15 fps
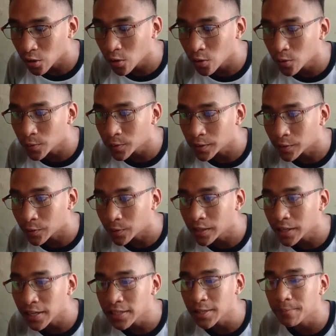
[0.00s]
So
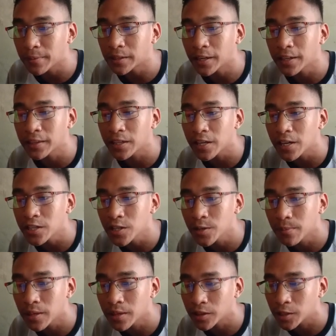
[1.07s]
we're gonna separate
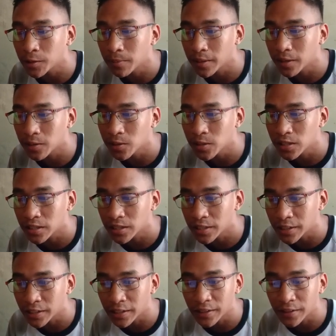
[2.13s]
each min term
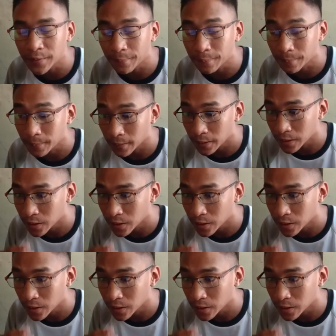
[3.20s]
because they're,